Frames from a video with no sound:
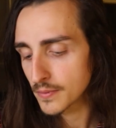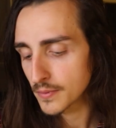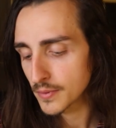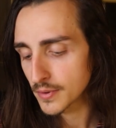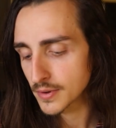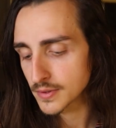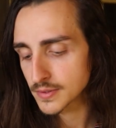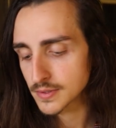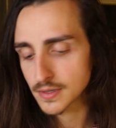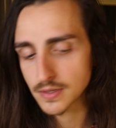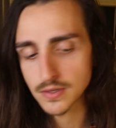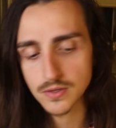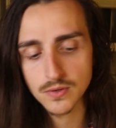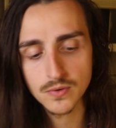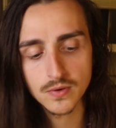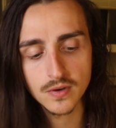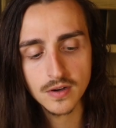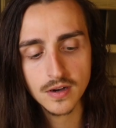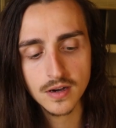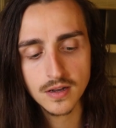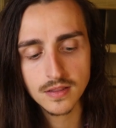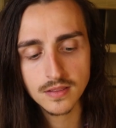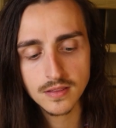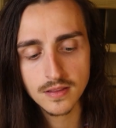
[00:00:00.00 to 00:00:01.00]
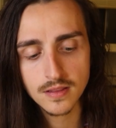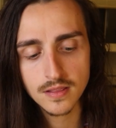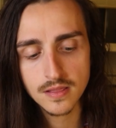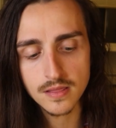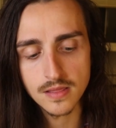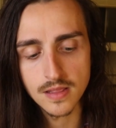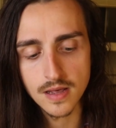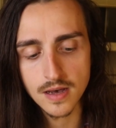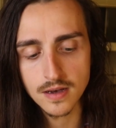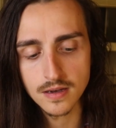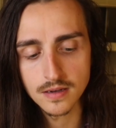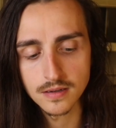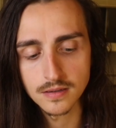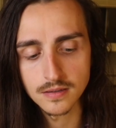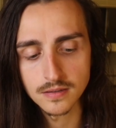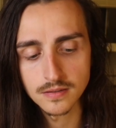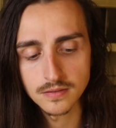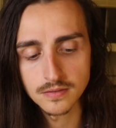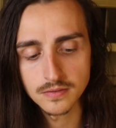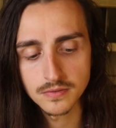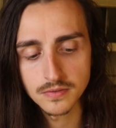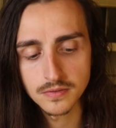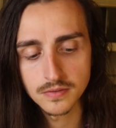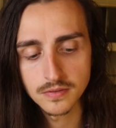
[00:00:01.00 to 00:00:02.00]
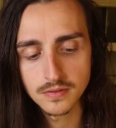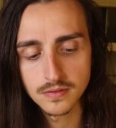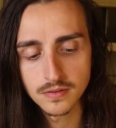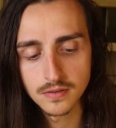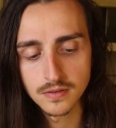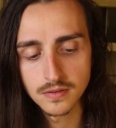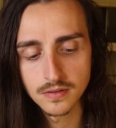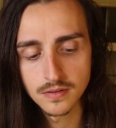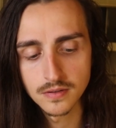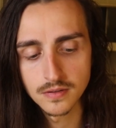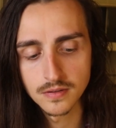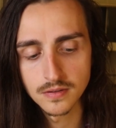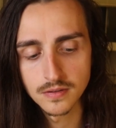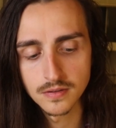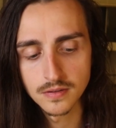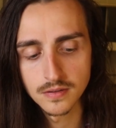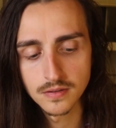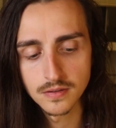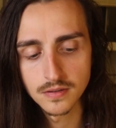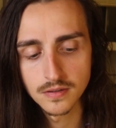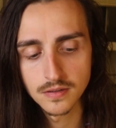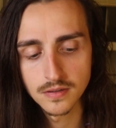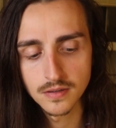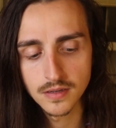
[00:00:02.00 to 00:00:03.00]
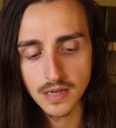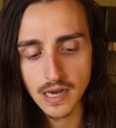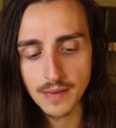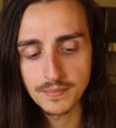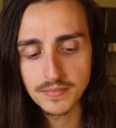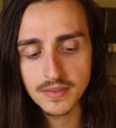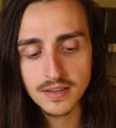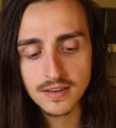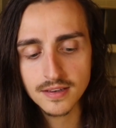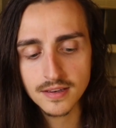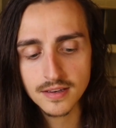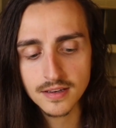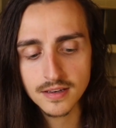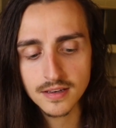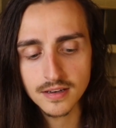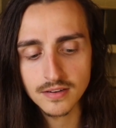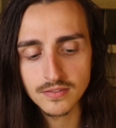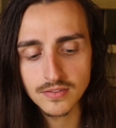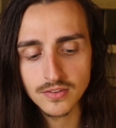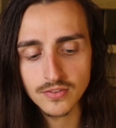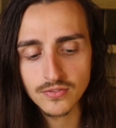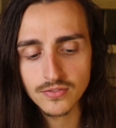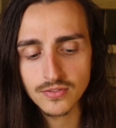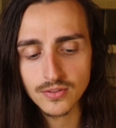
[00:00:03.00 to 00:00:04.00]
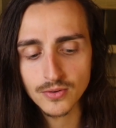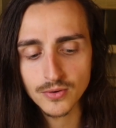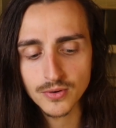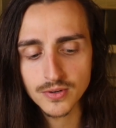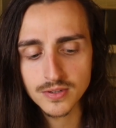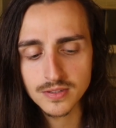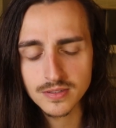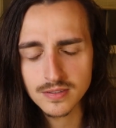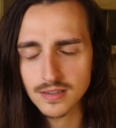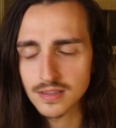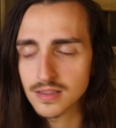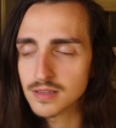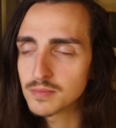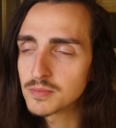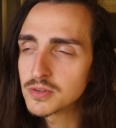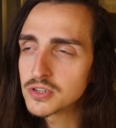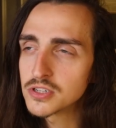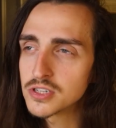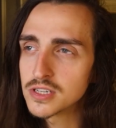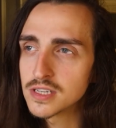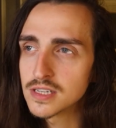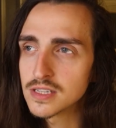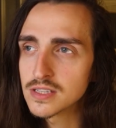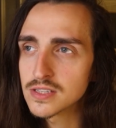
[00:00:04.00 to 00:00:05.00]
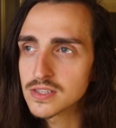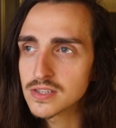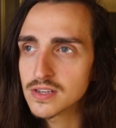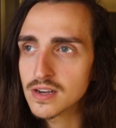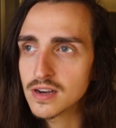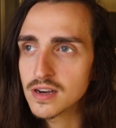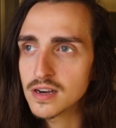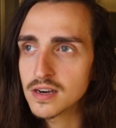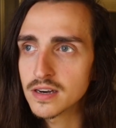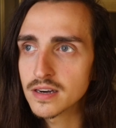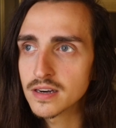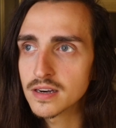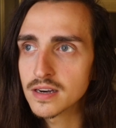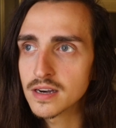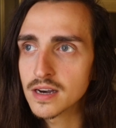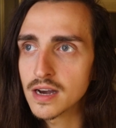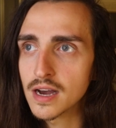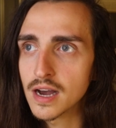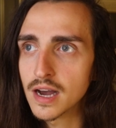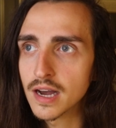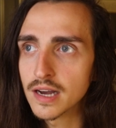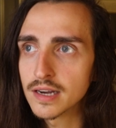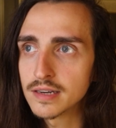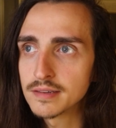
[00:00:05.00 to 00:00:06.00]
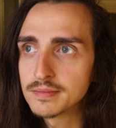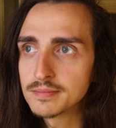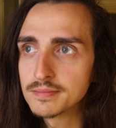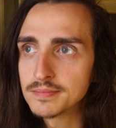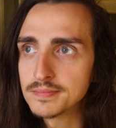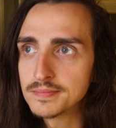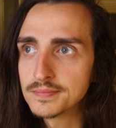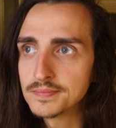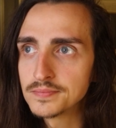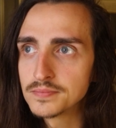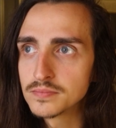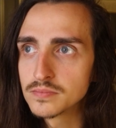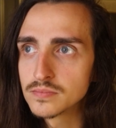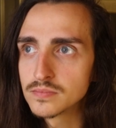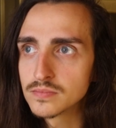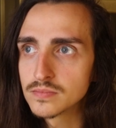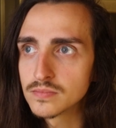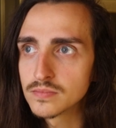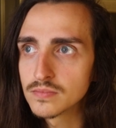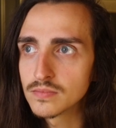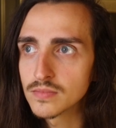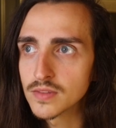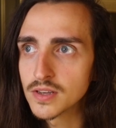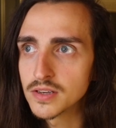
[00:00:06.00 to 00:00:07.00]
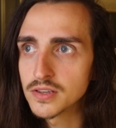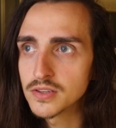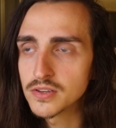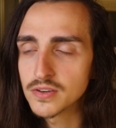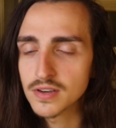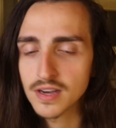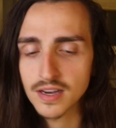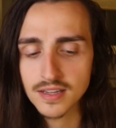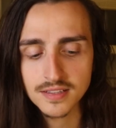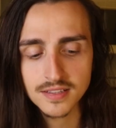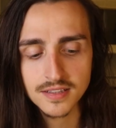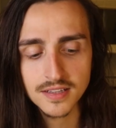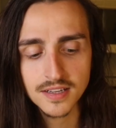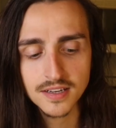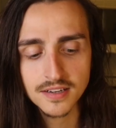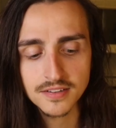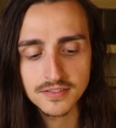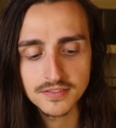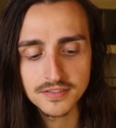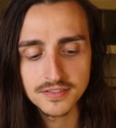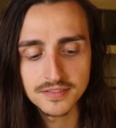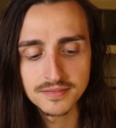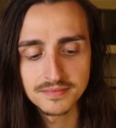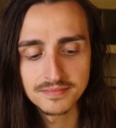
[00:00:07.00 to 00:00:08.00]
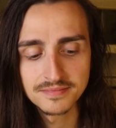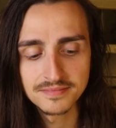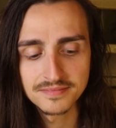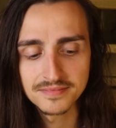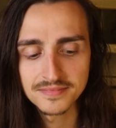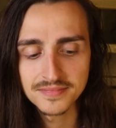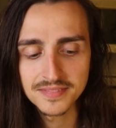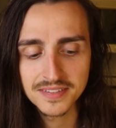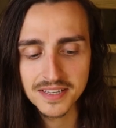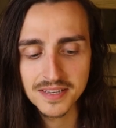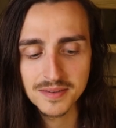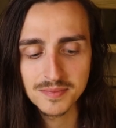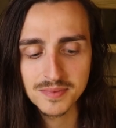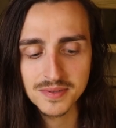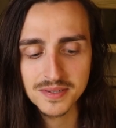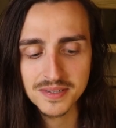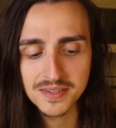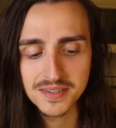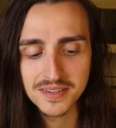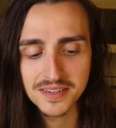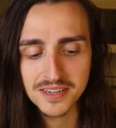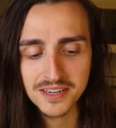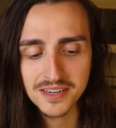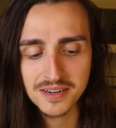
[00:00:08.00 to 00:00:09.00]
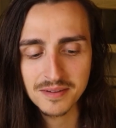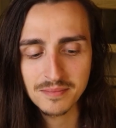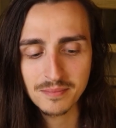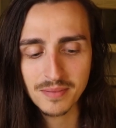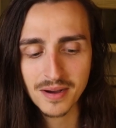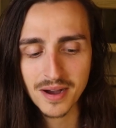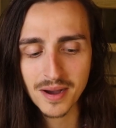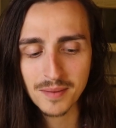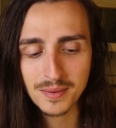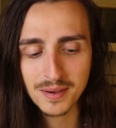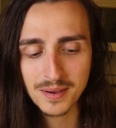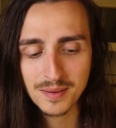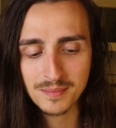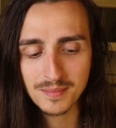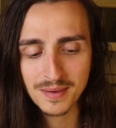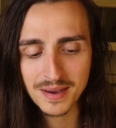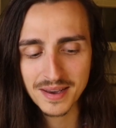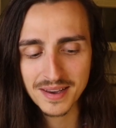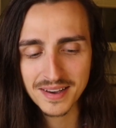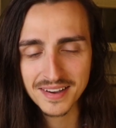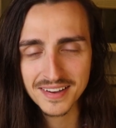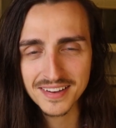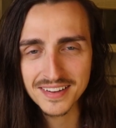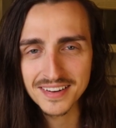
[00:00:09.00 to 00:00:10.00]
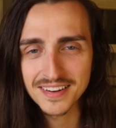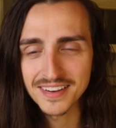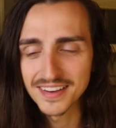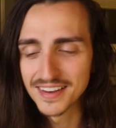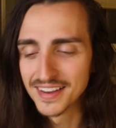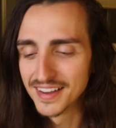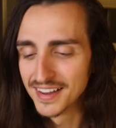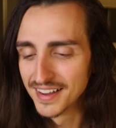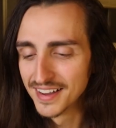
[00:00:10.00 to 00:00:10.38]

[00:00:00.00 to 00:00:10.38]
What is it? You got the love. I'm thinking of the Florence and the Machine song. Um, you Got the Love. Keeps popping in my head.